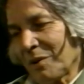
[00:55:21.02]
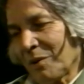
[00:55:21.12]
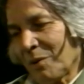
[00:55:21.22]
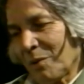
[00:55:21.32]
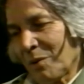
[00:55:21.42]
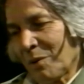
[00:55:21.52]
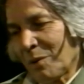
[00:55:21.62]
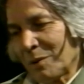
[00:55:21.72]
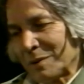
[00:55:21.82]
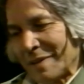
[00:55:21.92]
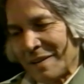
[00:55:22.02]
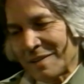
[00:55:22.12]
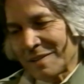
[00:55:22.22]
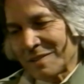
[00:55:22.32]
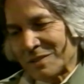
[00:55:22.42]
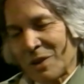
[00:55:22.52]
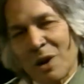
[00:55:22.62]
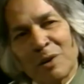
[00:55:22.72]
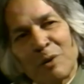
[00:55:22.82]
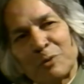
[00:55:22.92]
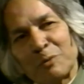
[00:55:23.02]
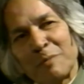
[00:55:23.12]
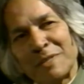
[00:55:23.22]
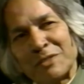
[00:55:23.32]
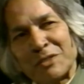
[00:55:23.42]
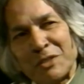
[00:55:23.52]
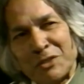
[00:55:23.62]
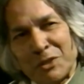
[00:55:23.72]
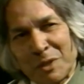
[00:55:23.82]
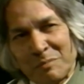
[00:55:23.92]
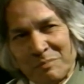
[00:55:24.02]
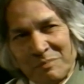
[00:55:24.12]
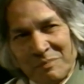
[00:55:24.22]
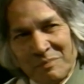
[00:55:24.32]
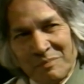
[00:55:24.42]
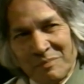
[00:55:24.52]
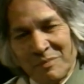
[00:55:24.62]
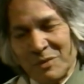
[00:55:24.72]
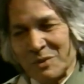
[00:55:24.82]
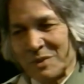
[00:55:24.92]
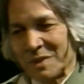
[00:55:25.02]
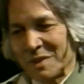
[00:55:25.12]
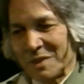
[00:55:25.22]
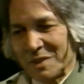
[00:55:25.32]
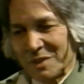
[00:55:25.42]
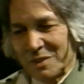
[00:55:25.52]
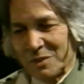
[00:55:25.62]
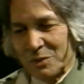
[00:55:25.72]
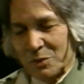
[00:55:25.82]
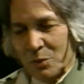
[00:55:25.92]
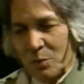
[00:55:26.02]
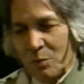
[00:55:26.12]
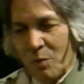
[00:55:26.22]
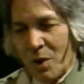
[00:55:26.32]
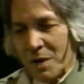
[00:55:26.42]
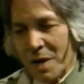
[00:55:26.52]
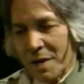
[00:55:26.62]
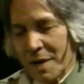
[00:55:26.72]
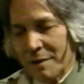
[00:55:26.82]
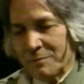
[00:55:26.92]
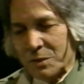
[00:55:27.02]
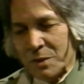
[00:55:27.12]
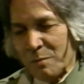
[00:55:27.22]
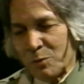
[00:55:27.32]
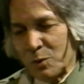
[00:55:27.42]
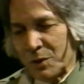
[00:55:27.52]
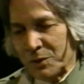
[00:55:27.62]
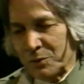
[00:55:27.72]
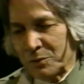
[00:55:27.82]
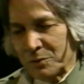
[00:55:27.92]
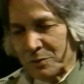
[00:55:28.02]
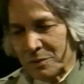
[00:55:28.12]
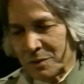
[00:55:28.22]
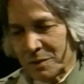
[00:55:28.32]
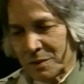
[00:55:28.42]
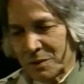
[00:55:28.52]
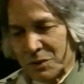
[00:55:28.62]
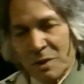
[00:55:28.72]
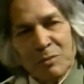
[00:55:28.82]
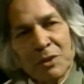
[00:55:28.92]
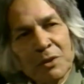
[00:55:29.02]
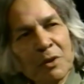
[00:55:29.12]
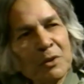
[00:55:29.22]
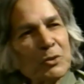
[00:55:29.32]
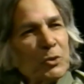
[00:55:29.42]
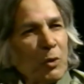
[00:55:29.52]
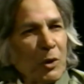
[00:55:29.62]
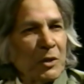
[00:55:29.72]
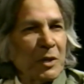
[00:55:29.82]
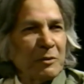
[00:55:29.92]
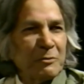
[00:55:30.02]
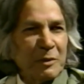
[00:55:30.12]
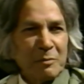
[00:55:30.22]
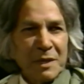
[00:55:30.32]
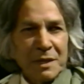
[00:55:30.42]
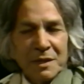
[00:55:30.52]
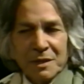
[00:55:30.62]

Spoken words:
all that has gone out of my system. Yes. So what I have stumbled into is something extraordinary for me.